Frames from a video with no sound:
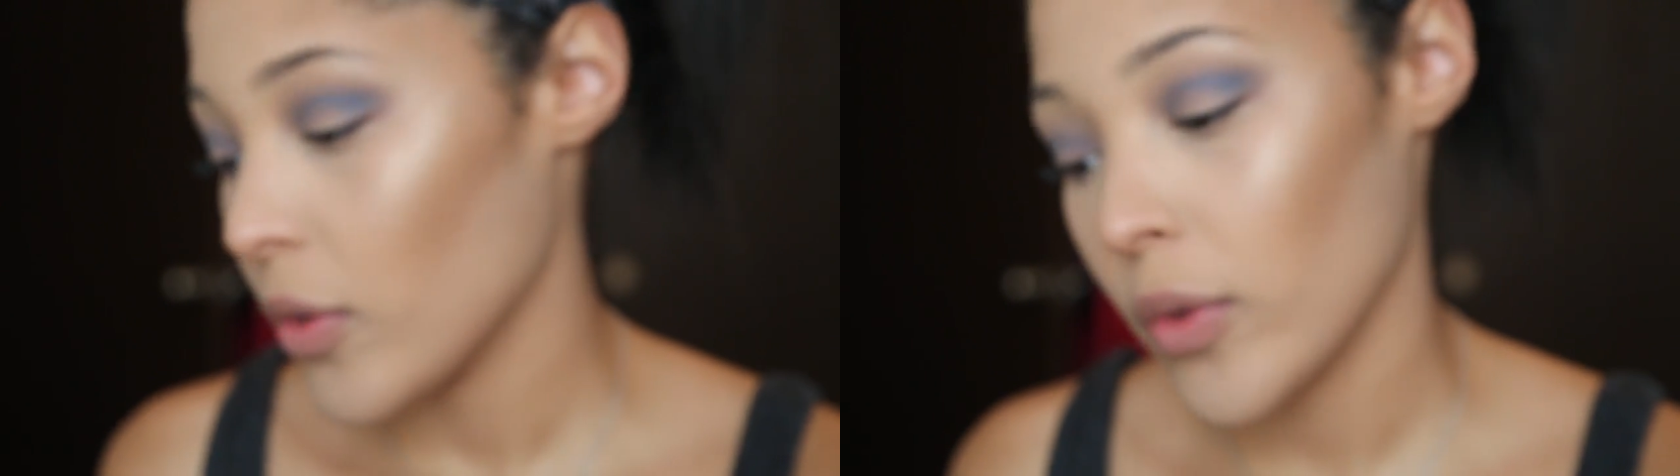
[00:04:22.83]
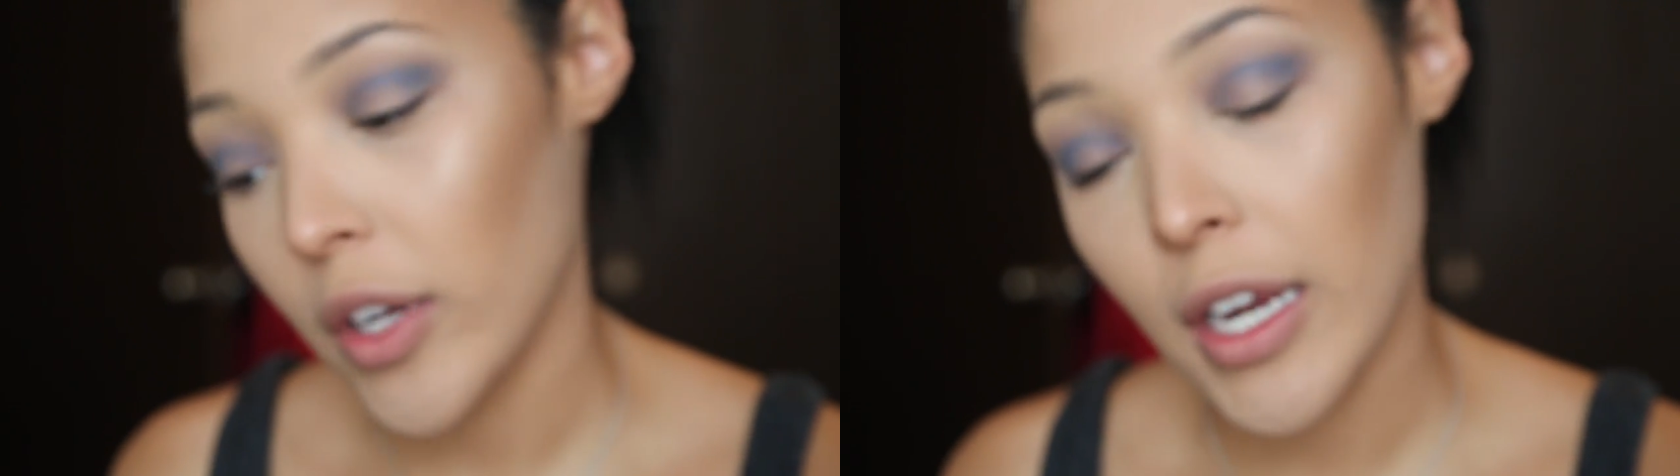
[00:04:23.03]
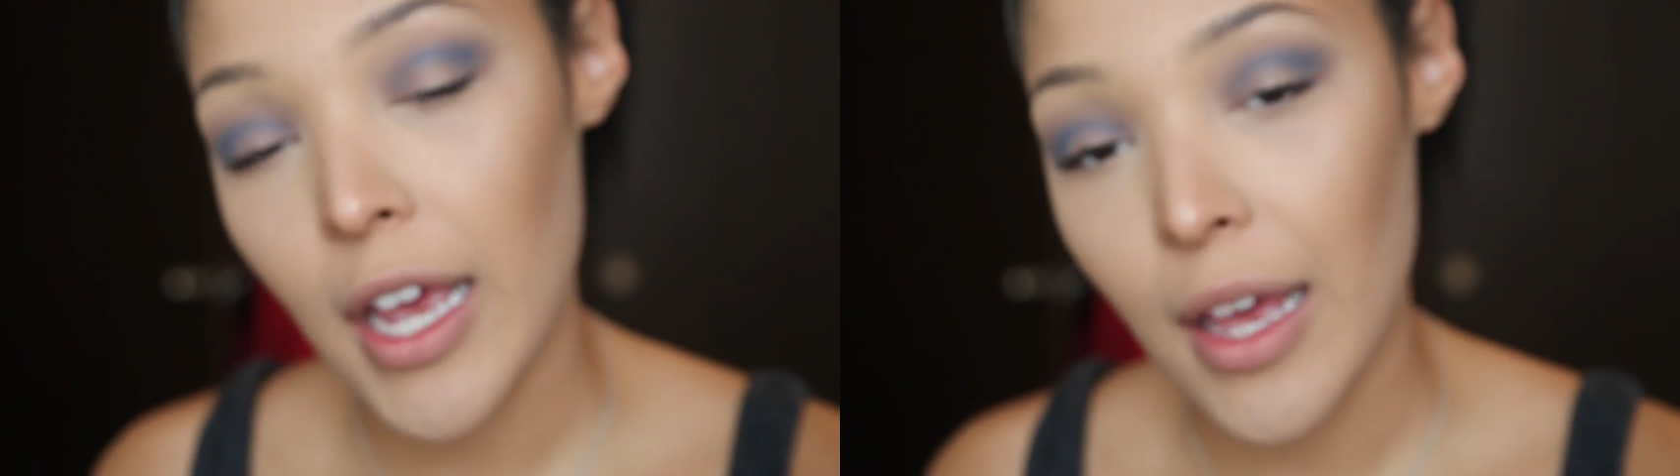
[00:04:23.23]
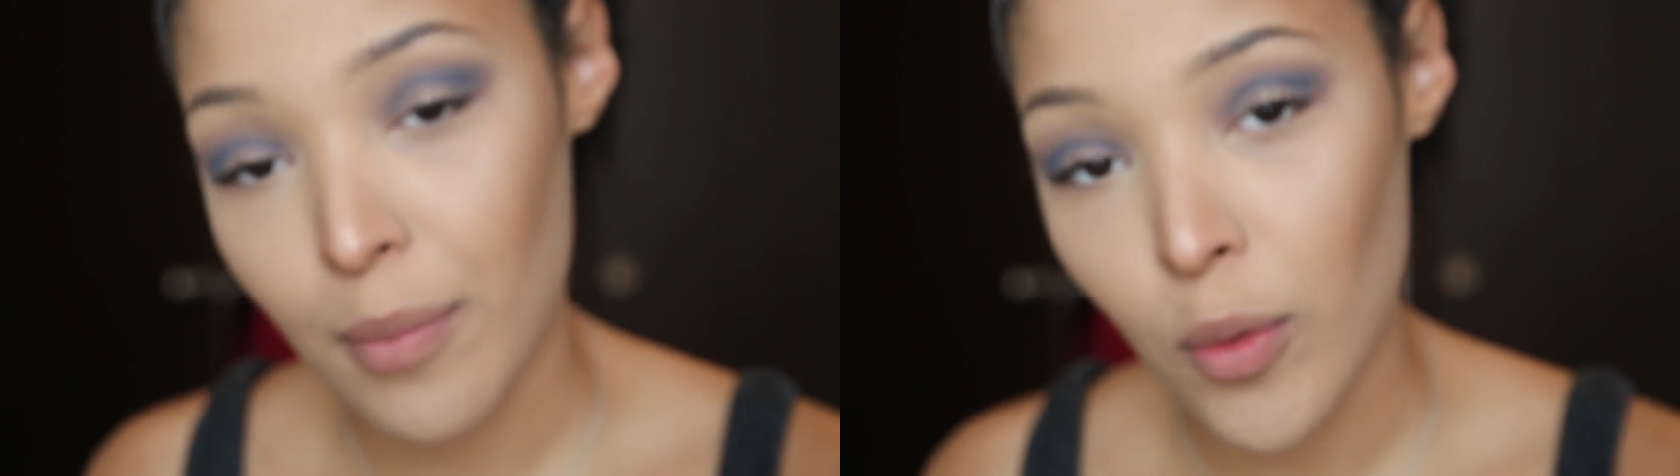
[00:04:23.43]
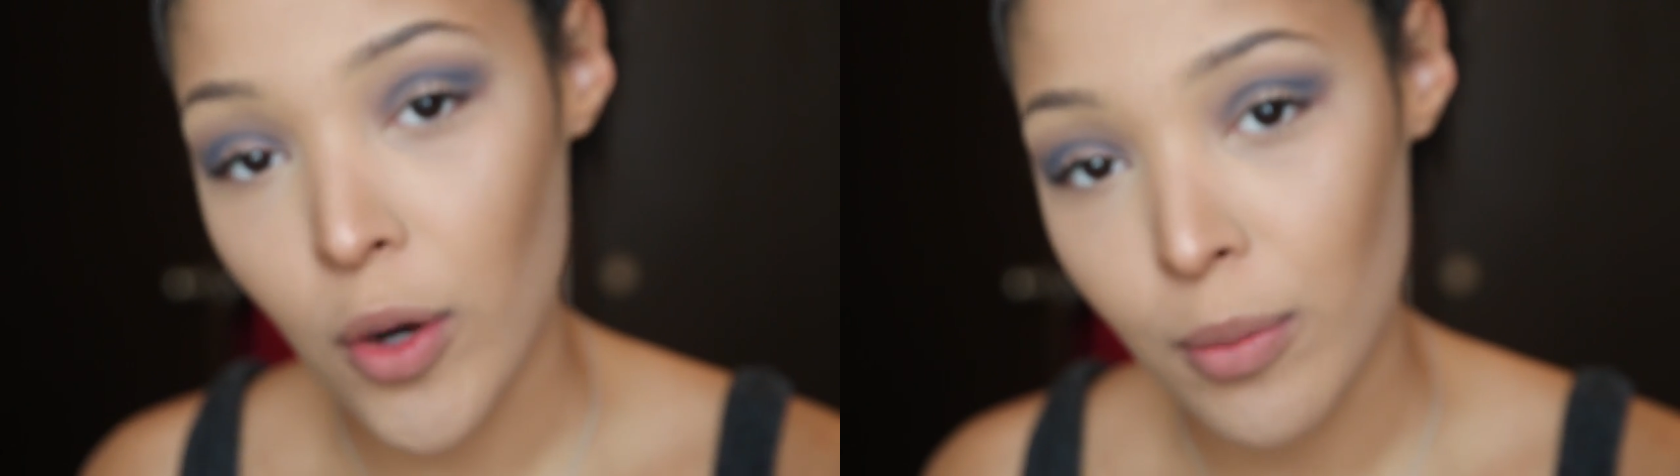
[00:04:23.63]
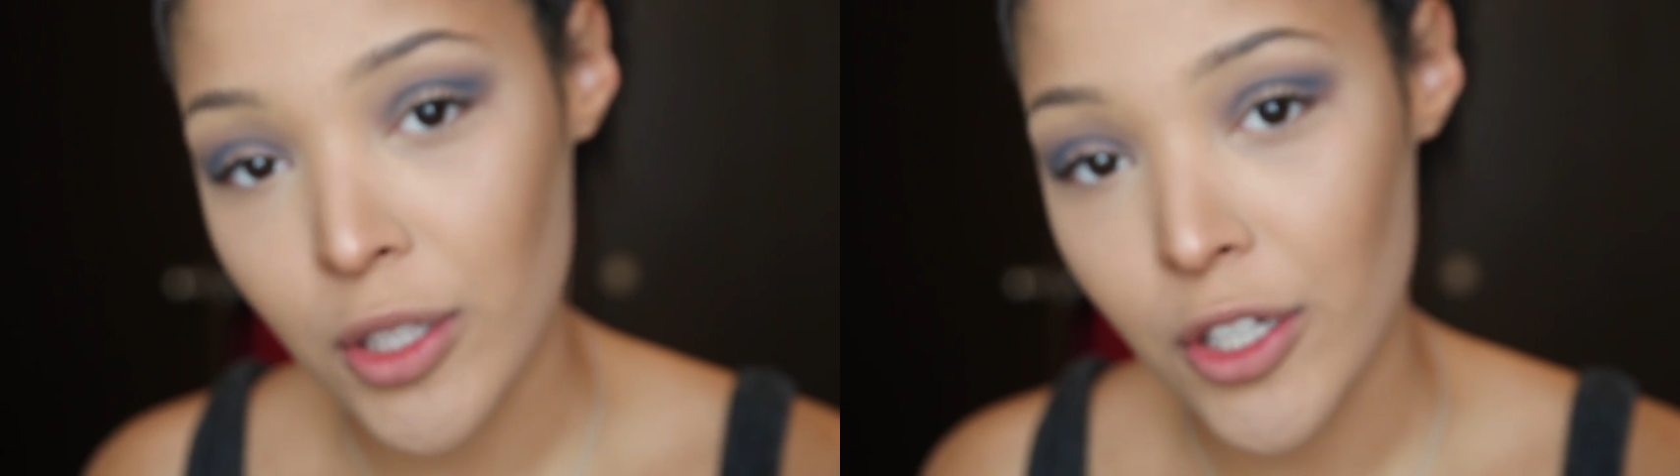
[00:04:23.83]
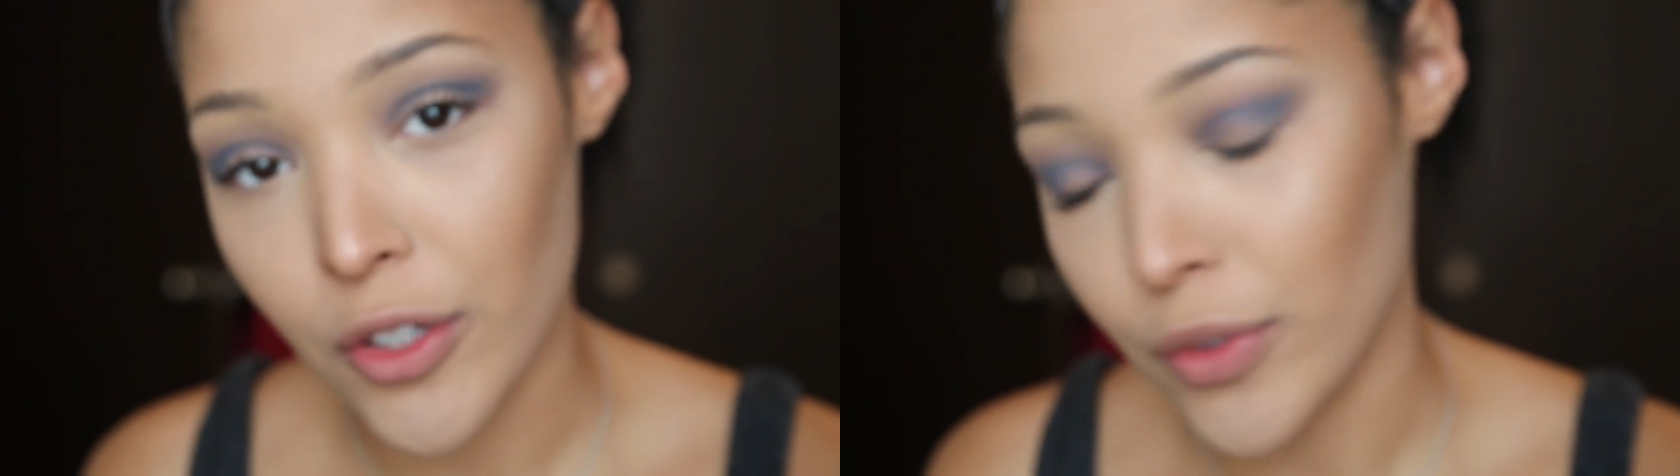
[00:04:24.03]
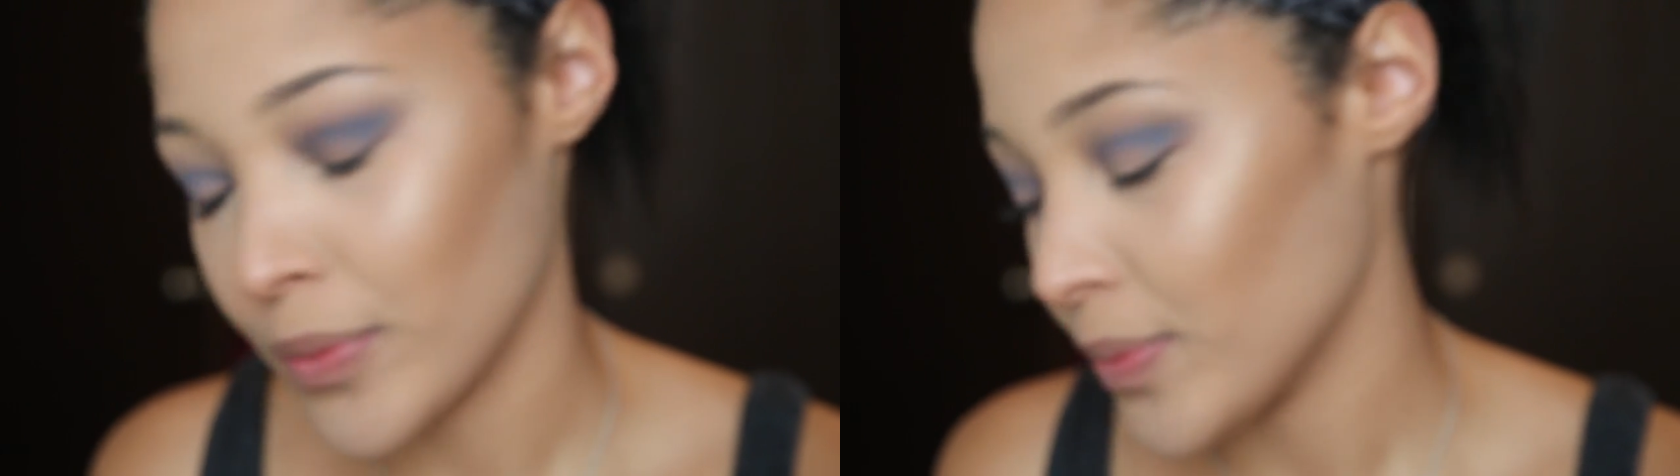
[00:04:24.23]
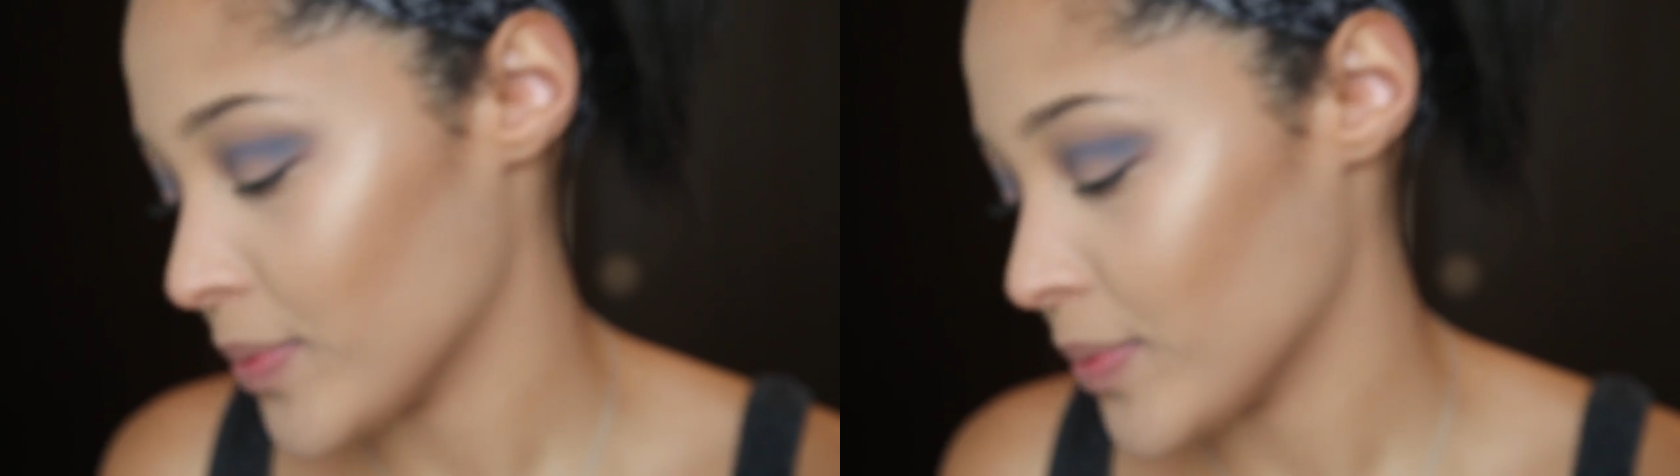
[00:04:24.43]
we're going to add more blue.